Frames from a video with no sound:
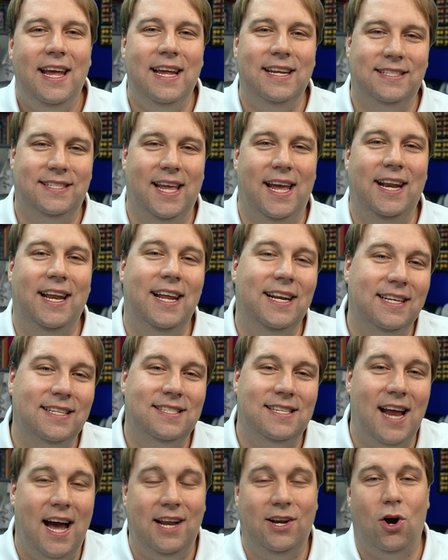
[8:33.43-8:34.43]
is that it
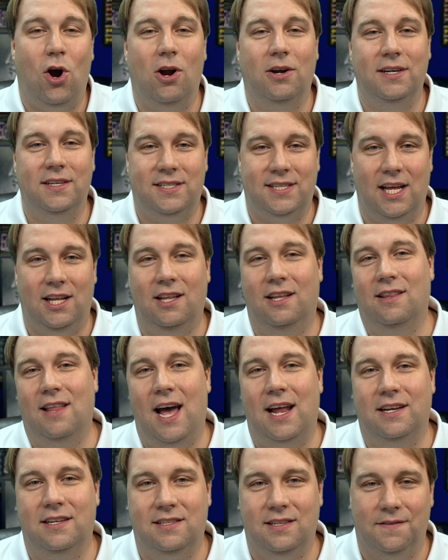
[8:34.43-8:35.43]
is not hard to sell a
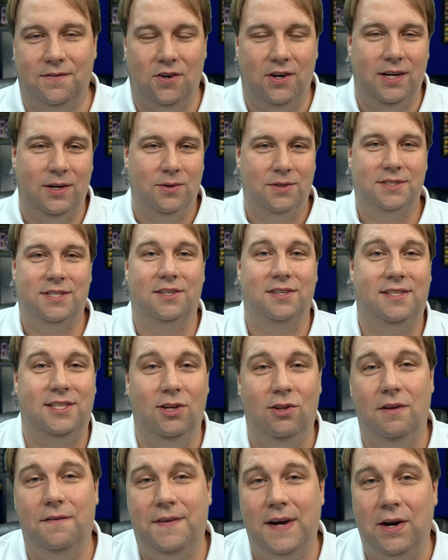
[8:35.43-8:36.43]
lot of Silver Eagles. There's
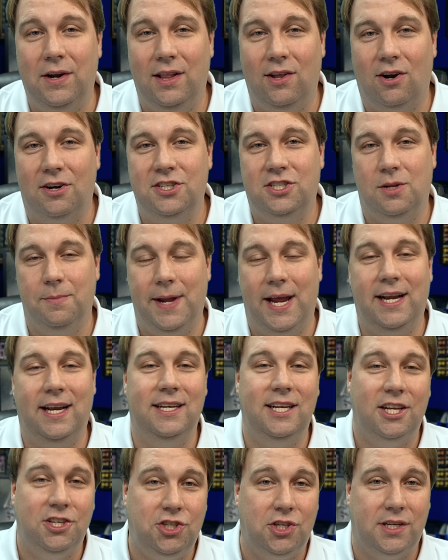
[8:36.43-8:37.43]
still a very large demand.
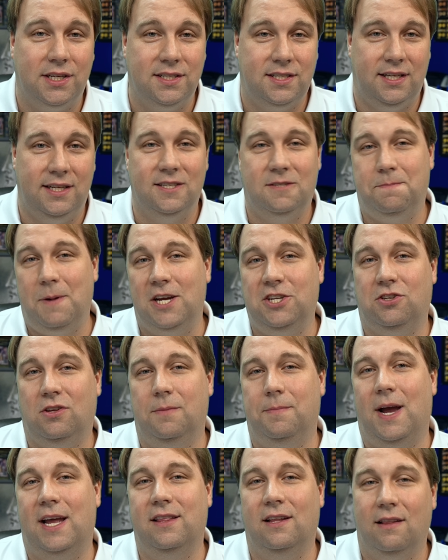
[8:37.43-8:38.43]
And as you can see,
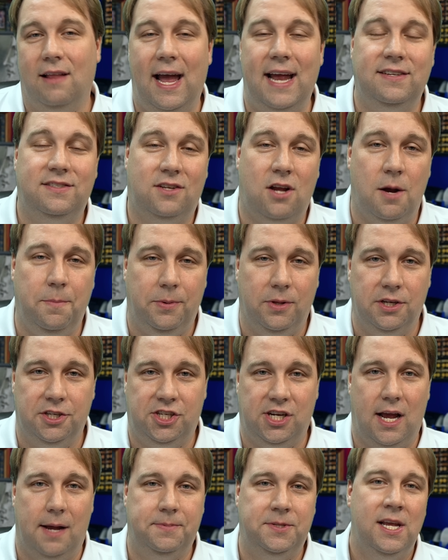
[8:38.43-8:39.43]
especially by the last couple of
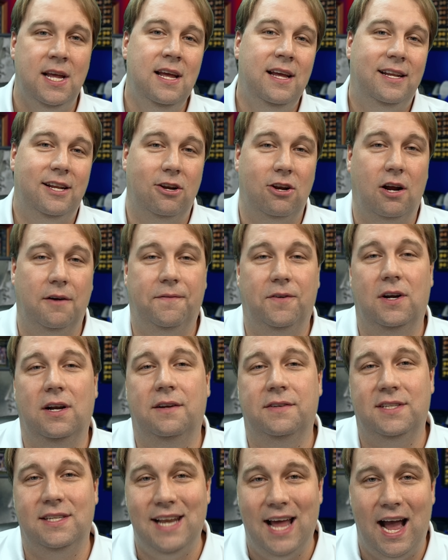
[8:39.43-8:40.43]
shops that offered
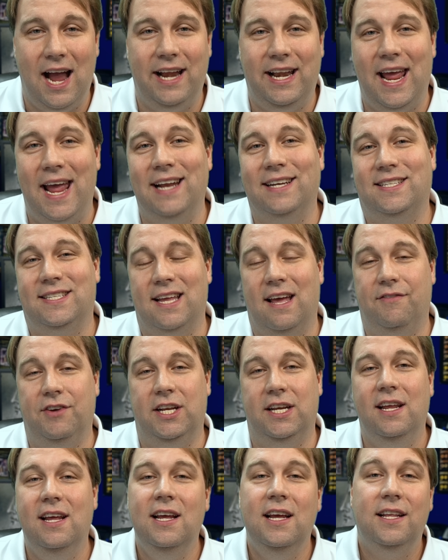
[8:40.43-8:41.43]
us nine and
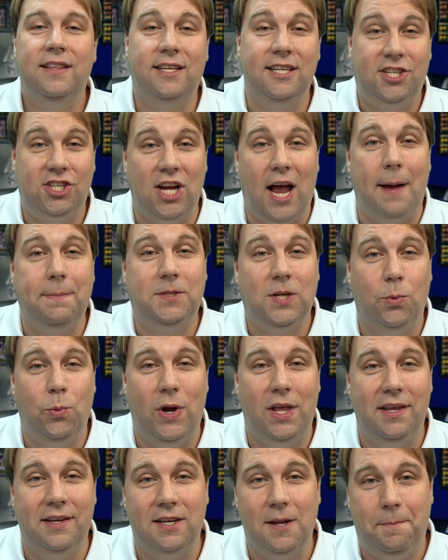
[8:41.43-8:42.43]
seven, the shops are
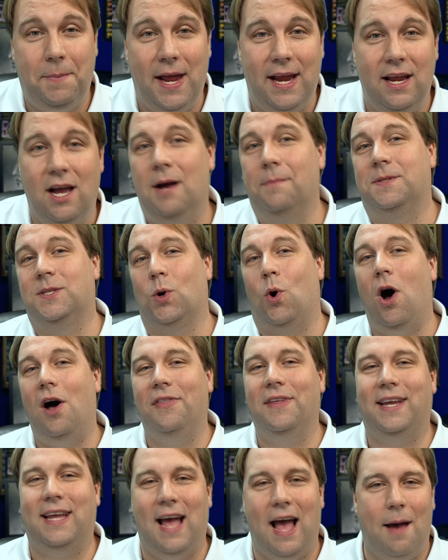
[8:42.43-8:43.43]
willing to pay up. So
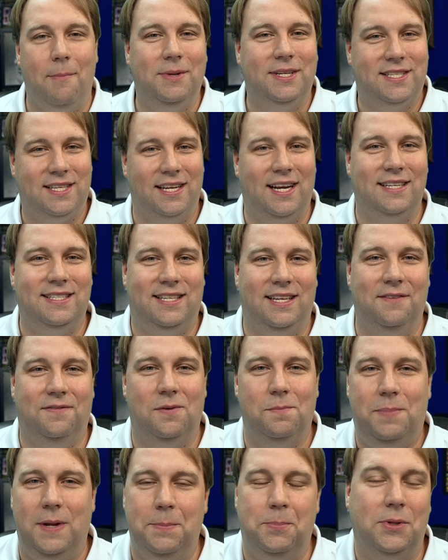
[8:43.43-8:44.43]
all the comments that I see
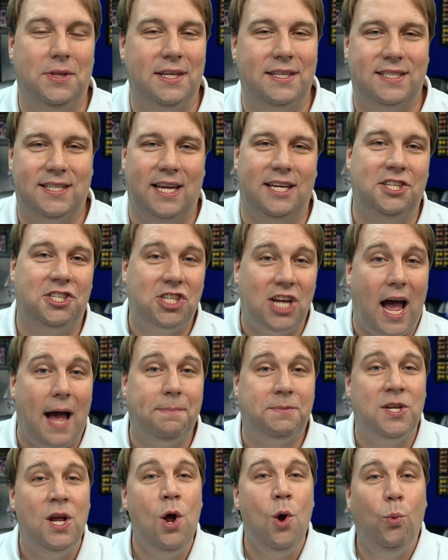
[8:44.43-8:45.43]
from people that say
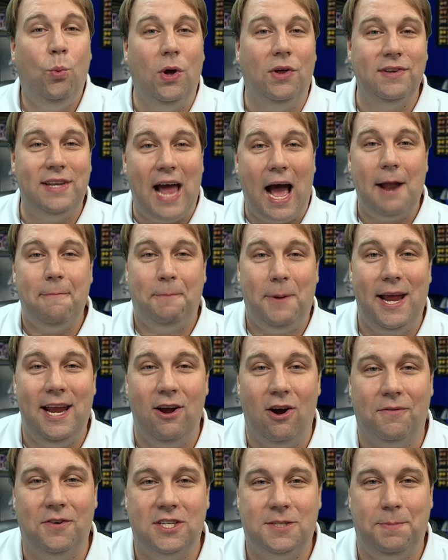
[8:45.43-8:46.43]
shops will not pay
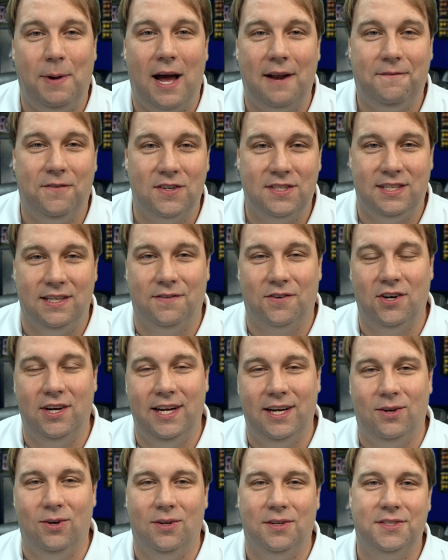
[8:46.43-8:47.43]
over spot for Silver
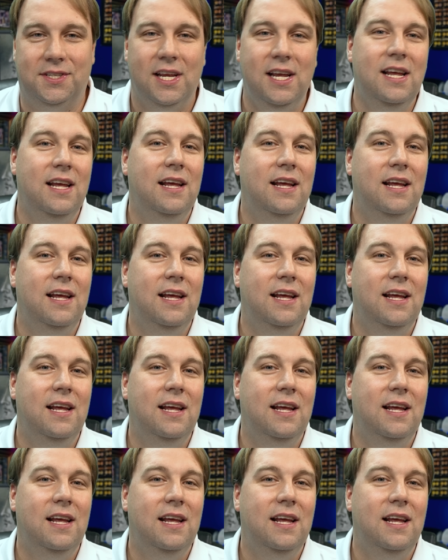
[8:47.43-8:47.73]
Eagles,